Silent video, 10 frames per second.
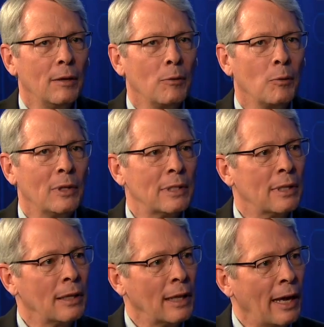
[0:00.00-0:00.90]

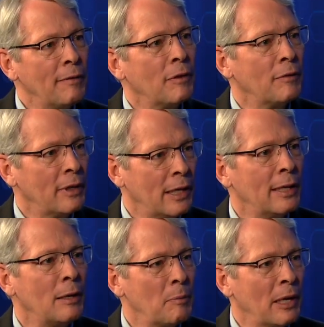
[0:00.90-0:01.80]
the life of a
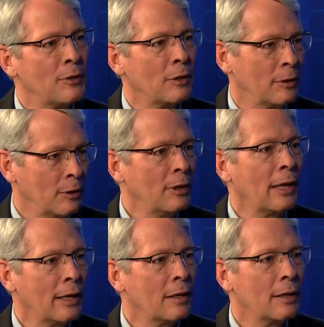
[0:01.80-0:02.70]
kidney patient look
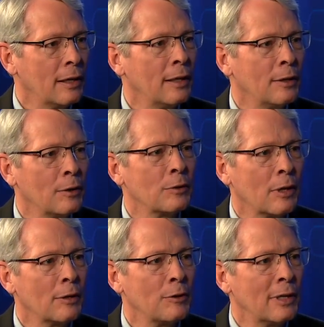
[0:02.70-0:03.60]
like in those
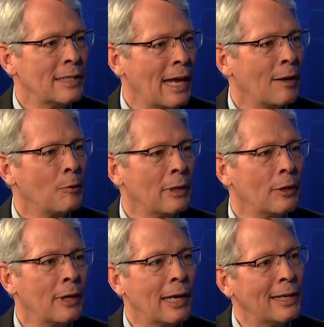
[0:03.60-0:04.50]
countries? How do we
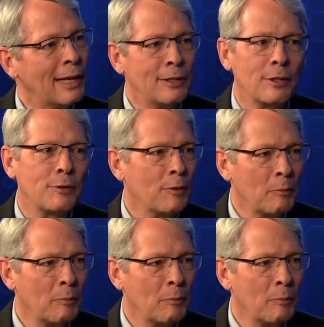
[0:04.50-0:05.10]
look at it, not just from